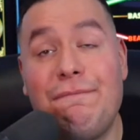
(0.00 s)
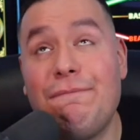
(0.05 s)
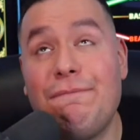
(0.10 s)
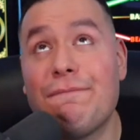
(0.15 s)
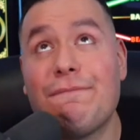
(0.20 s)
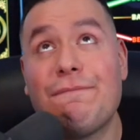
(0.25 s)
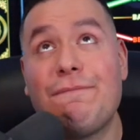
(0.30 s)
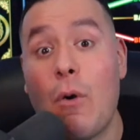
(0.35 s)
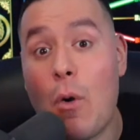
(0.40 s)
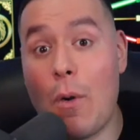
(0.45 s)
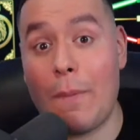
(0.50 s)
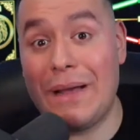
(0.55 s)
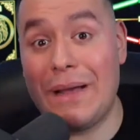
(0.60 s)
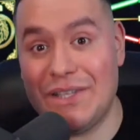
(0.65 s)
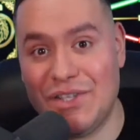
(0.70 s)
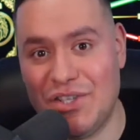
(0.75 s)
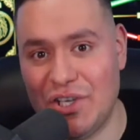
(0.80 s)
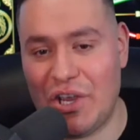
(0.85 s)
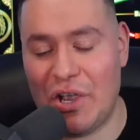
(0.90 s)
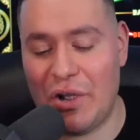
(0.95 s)
four
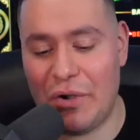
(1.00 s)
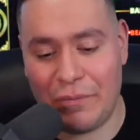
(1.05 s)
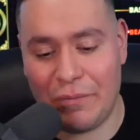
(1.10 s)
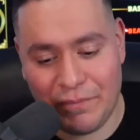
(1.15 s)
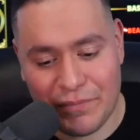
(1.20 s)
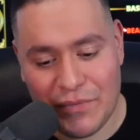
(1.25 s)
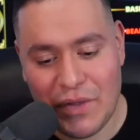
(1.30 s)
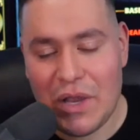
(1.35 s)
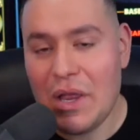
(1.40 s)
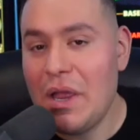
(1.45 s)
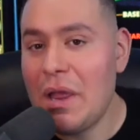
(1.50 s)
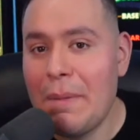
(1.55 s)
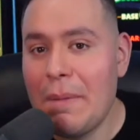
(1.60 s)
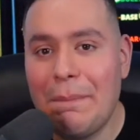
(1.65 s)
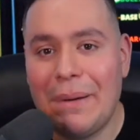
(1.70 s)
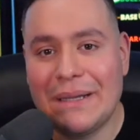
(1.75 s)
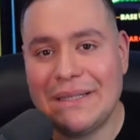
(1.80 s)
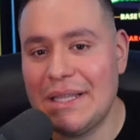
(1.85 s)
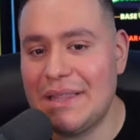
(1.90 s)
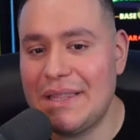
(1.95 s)
months ago.
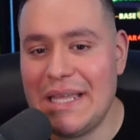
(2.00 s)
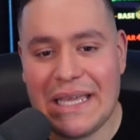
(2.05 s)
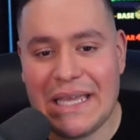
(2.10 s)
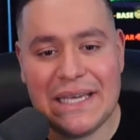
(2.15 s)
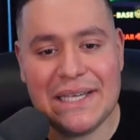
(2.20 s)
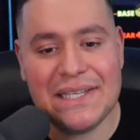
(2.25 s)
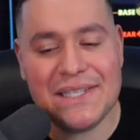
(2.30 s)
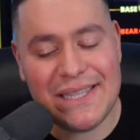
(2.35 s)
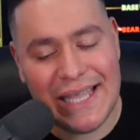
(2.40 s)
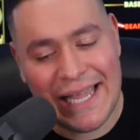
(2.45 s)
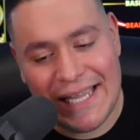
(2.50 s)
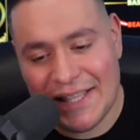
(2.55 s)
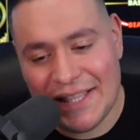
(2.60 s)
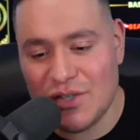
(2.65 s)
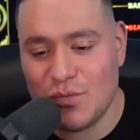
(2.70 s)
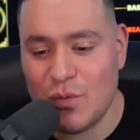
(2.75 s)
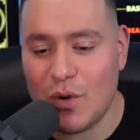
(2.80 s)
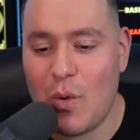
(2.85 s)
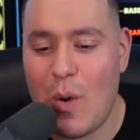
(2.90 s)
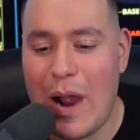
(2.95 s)
But the thing is, like, this
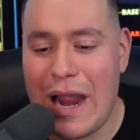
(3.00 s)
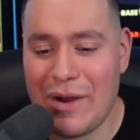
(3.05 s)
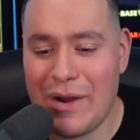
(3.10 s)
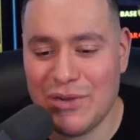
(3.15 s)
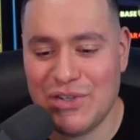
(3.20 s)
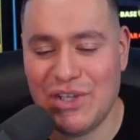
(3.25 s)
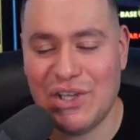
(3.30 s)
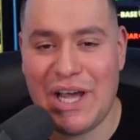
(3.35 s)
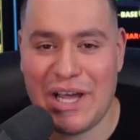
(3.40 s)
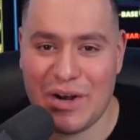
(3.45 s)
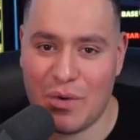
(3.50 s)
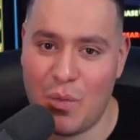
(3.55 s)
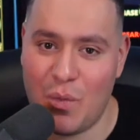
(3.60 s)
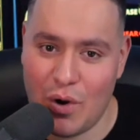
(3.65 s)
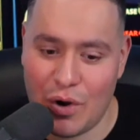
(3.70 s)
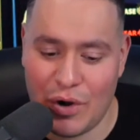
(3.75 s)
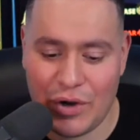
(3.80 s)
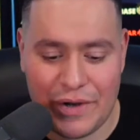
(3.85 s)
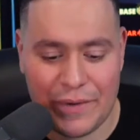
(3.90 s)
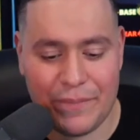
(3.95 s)
requires a lot of
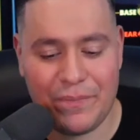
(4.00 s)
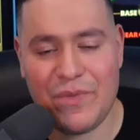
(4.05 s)
work.